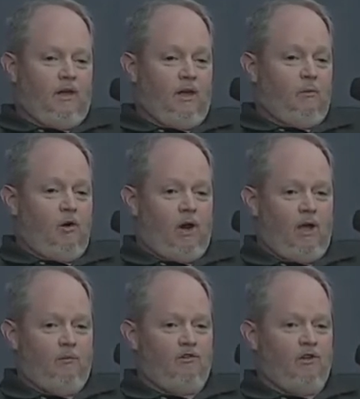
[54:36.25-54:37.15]
an
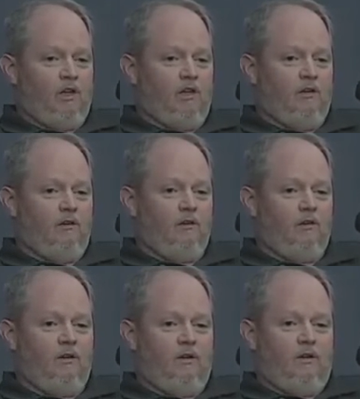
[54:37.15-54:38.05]
MRI machine
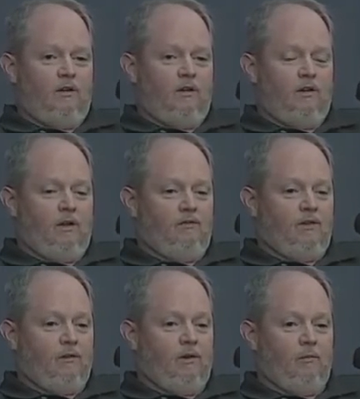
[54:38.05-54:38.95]
or, you know, if
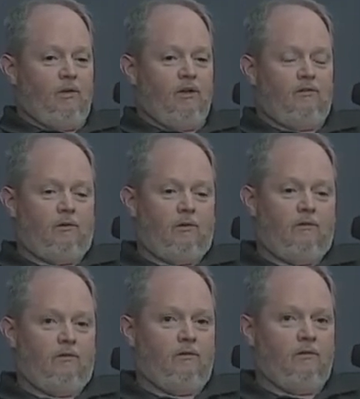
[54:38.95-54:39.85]
it's going to be sort
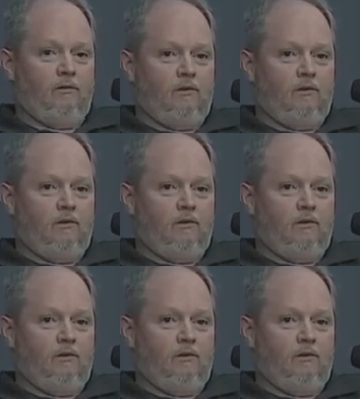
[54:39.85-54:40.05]
of